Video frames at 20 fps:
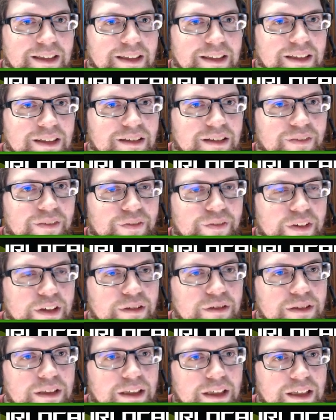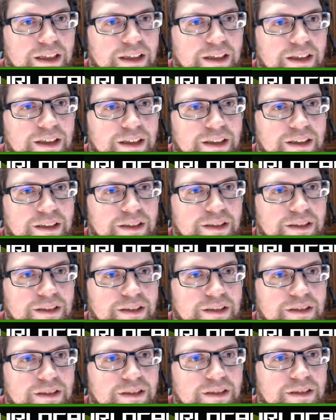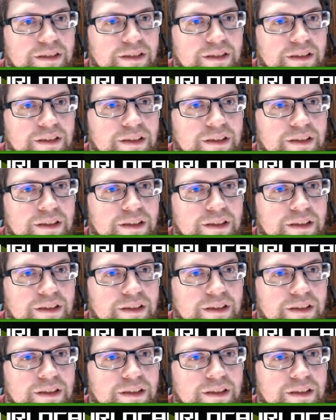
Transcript: a little confusing because...